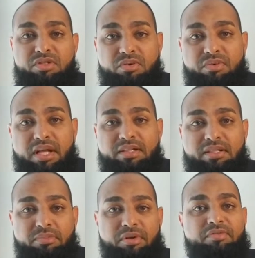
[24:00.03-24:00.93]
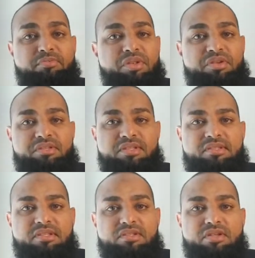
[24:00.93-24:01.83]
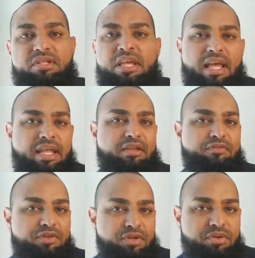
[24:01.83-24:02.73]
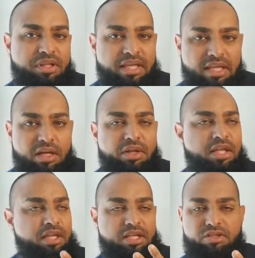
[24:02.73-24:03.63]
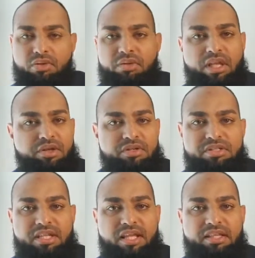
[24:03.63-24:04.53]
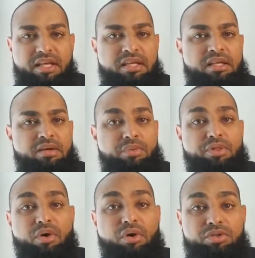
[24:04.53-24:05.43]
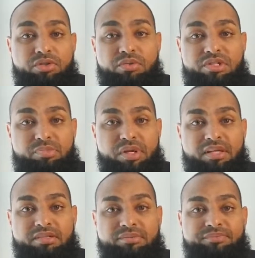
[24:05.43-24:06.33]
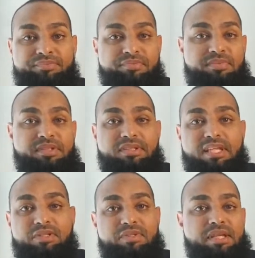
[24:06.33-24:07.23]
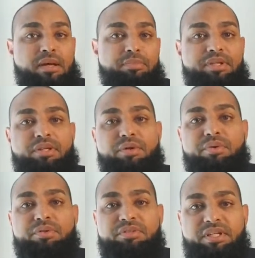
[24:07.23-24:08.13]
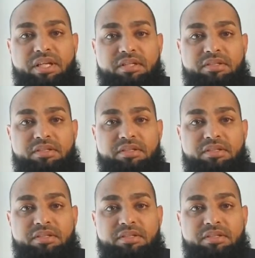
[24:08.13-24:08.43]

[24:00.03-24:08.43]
the reality, my brothers and sisters. And if you don't like hearing it, I totally understand that. With all due respect, that's what's happening in our world today.